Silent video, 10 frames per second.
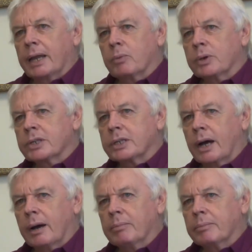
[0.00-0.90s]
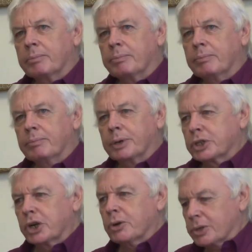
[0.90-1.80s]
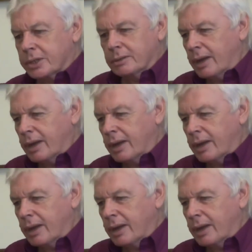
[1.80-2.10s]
it was produced,